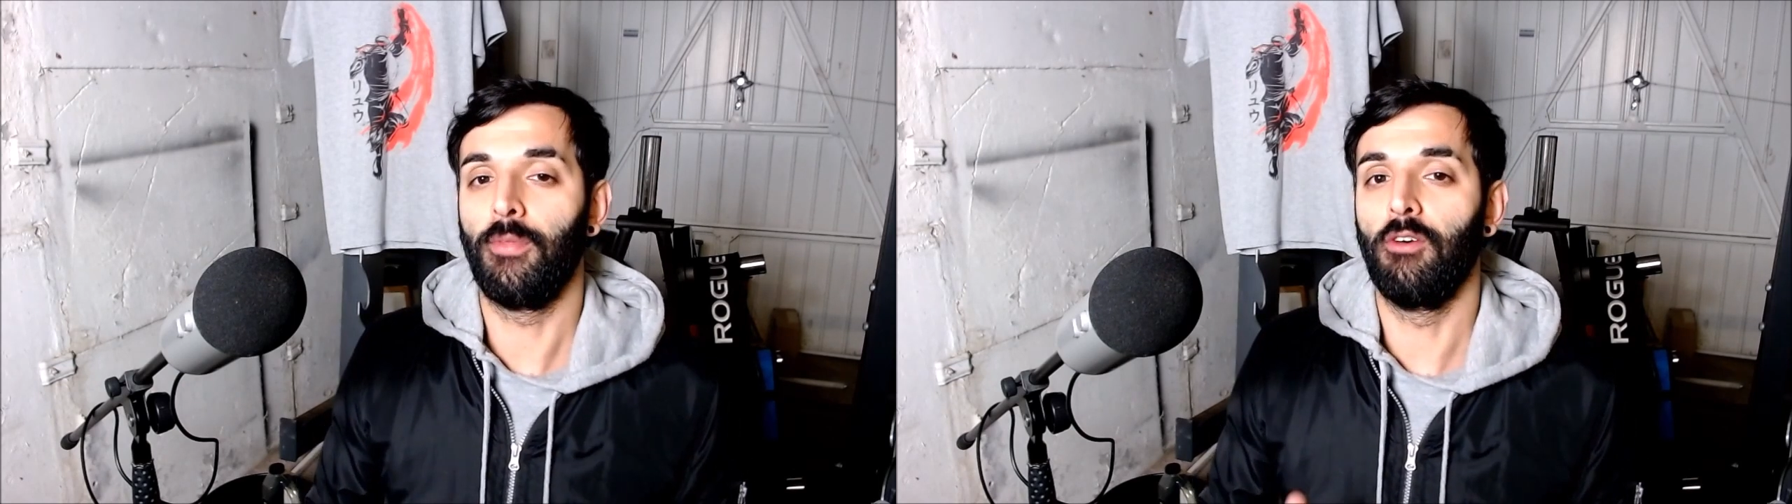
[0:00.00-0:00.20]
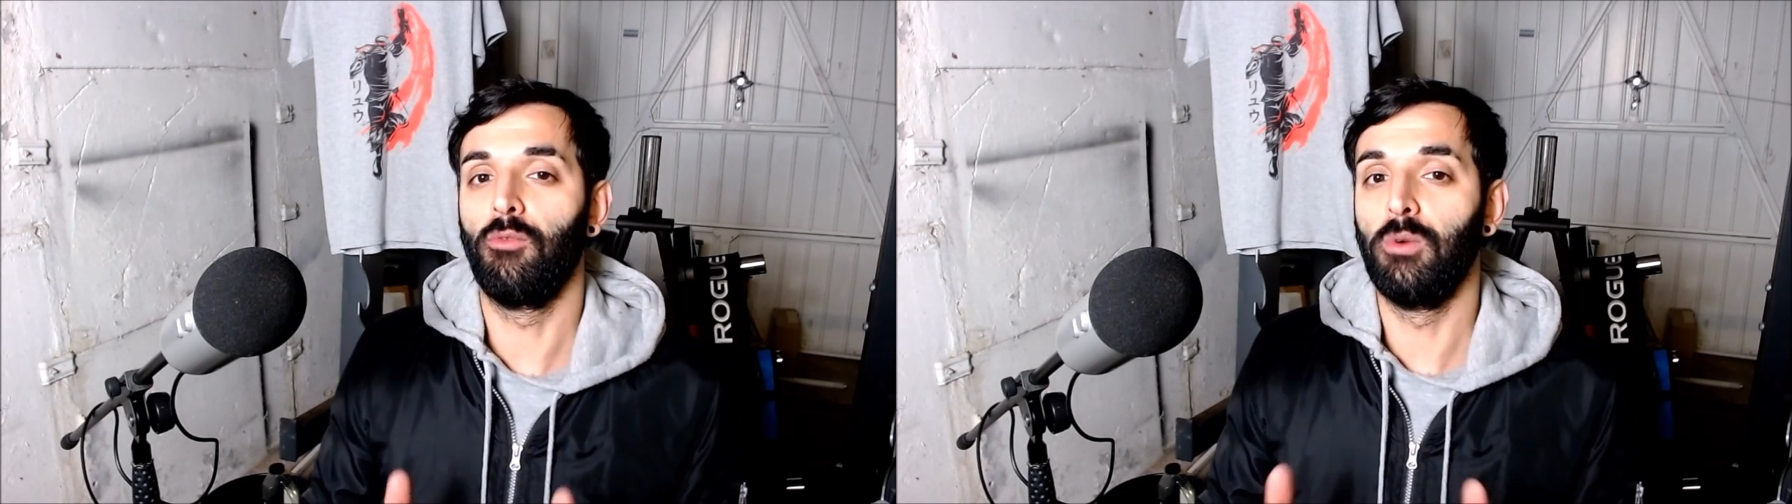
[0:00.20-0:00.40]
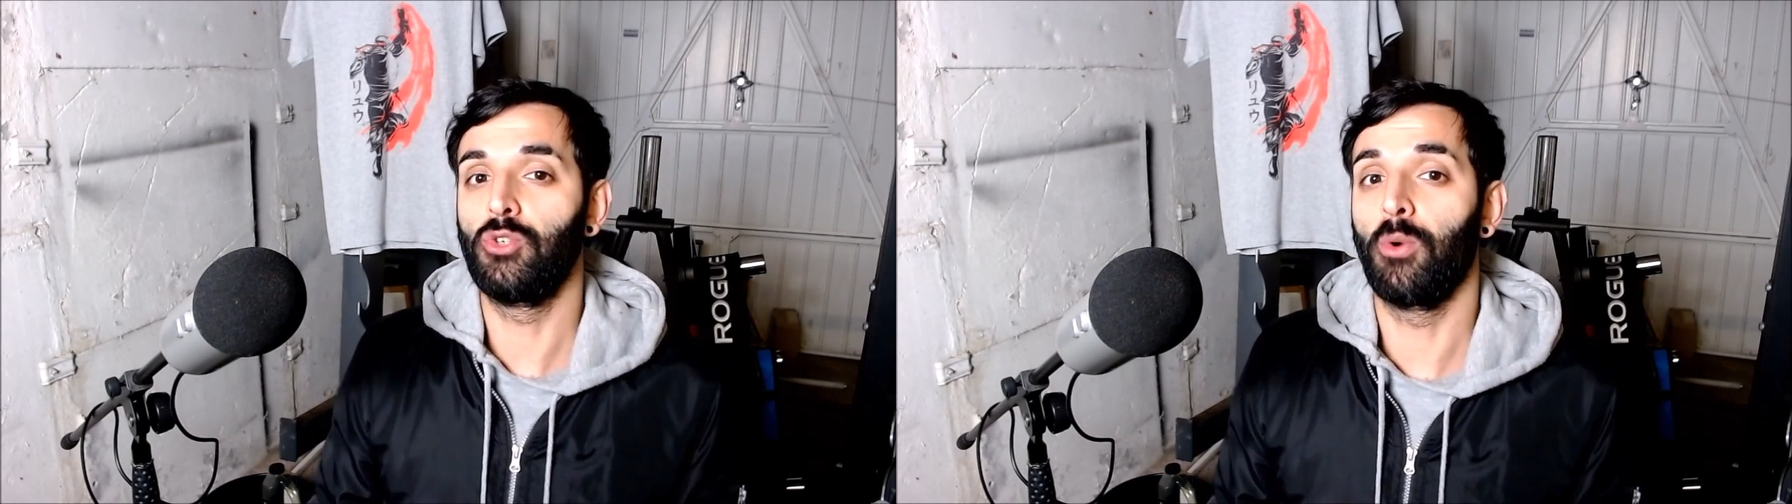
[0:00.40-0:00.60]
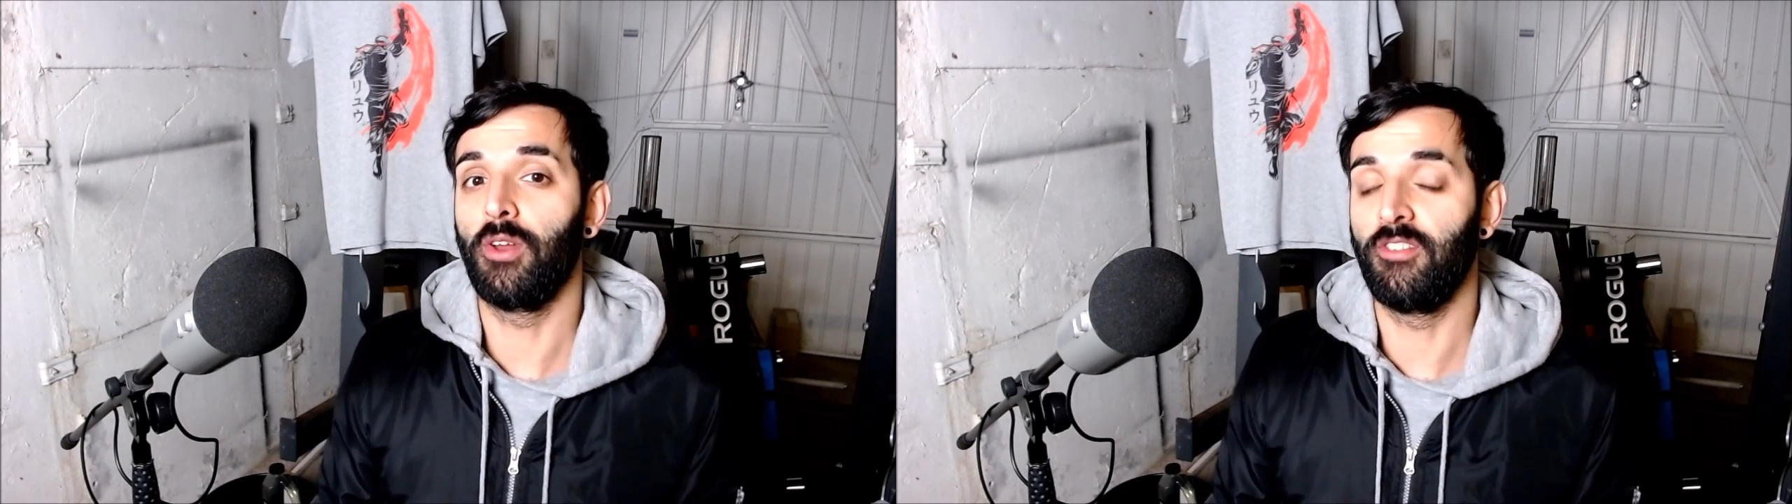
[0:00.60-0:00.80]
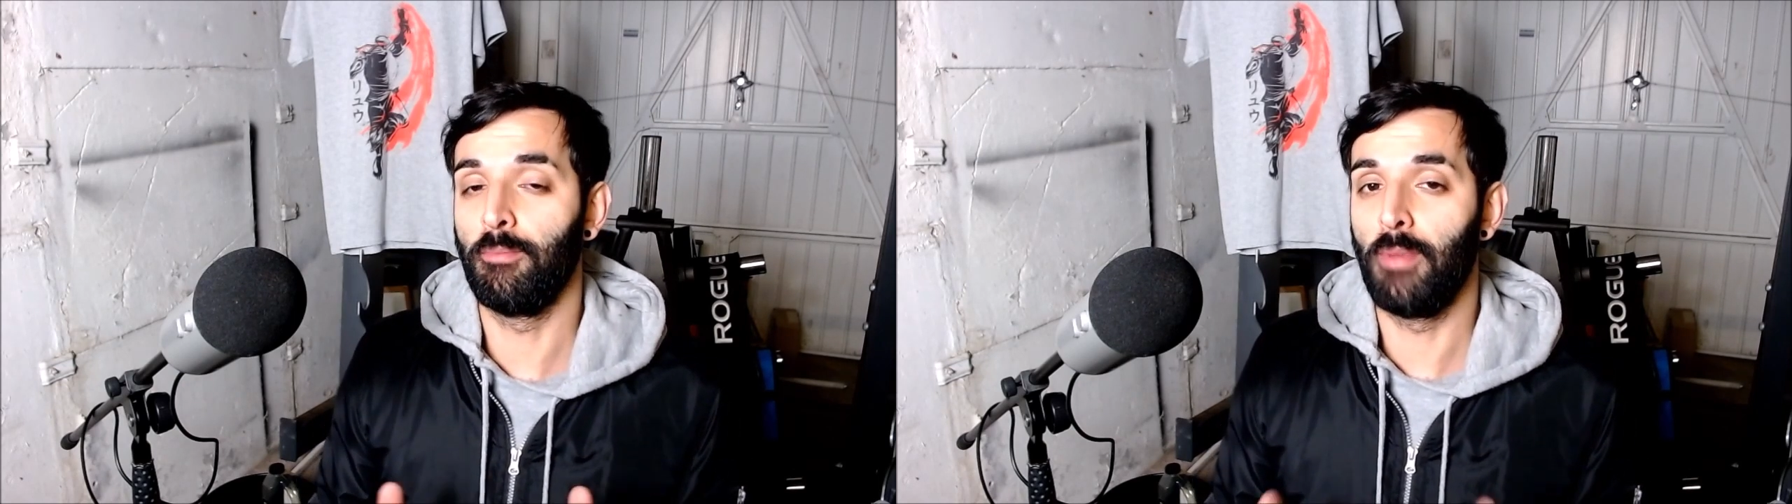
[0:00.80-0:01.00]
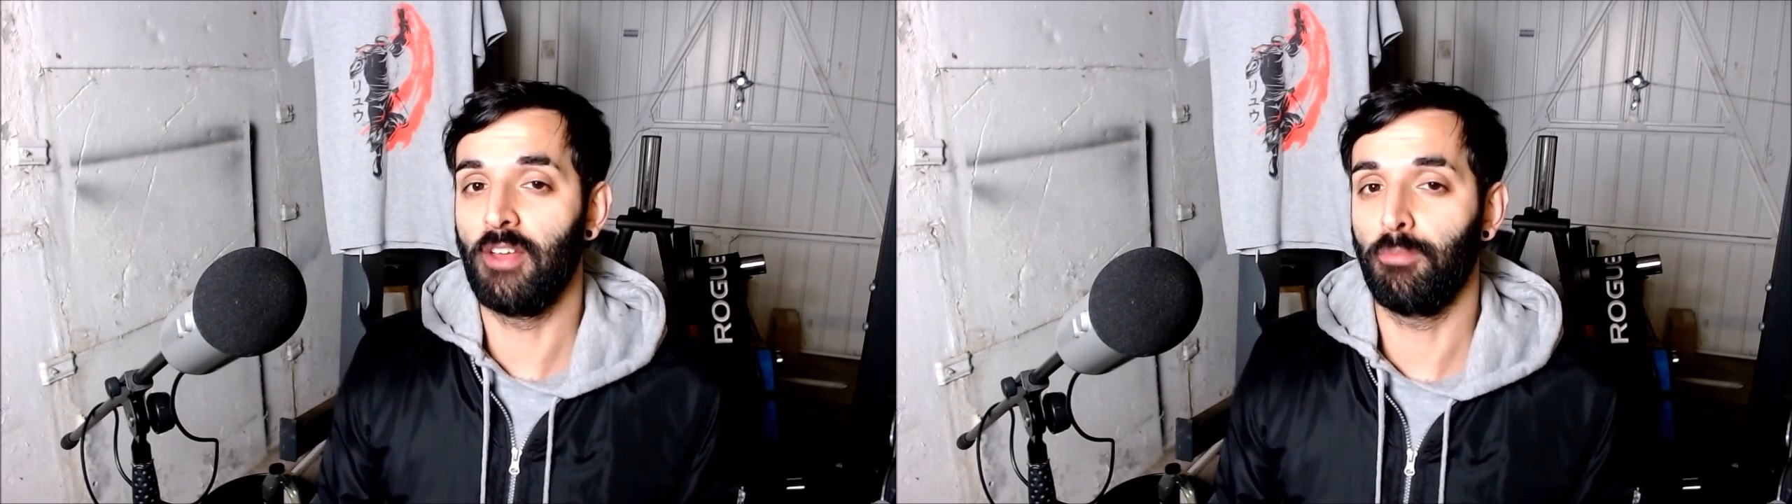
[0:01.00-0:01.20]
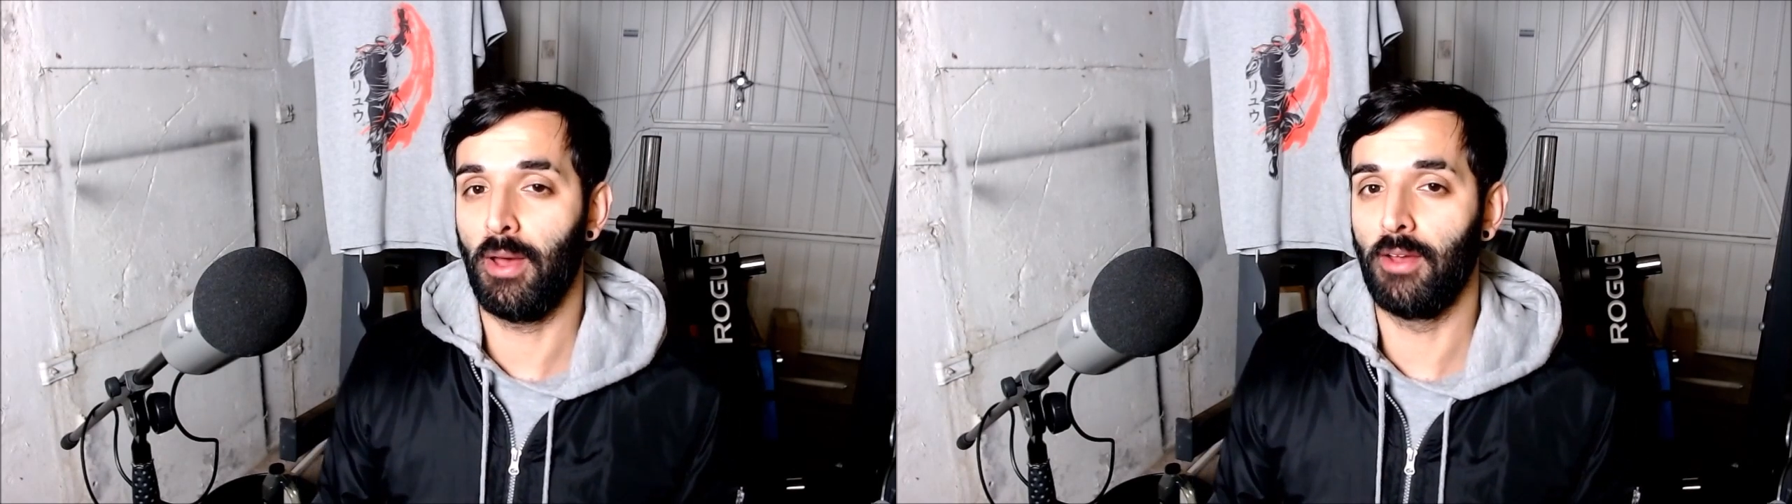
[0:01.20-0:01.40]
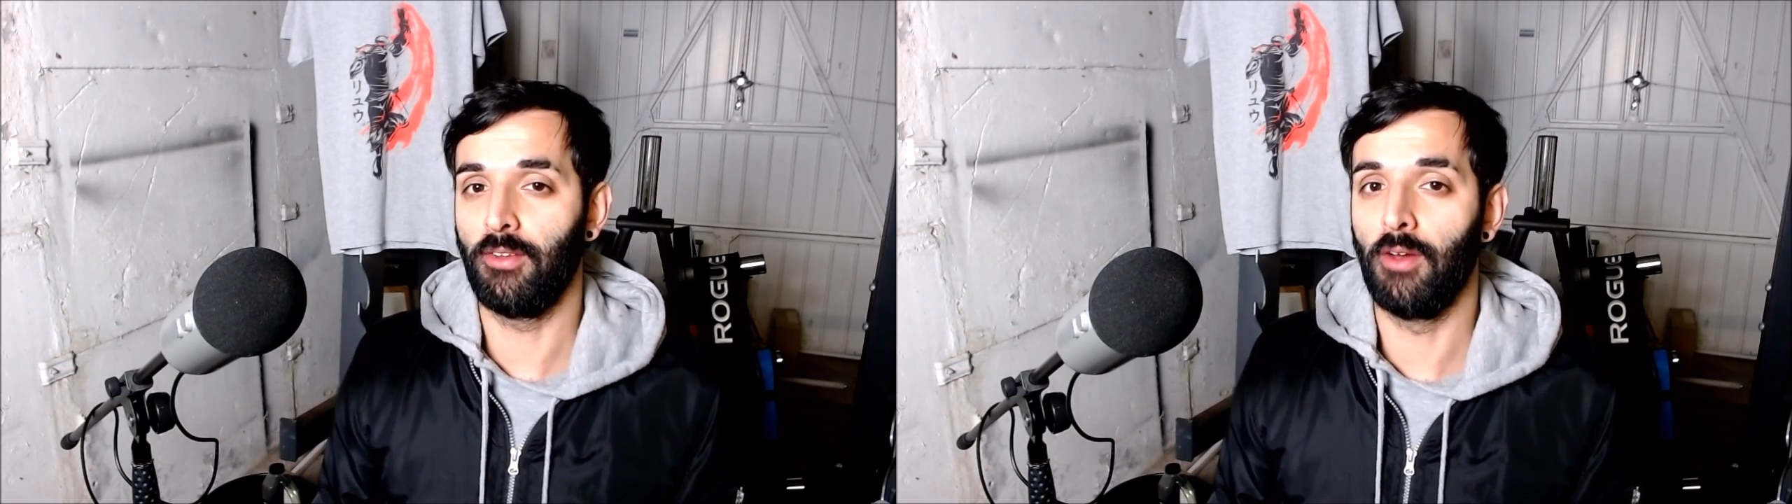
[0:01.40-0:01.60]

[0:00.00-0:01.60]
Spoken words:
of which one is the best pad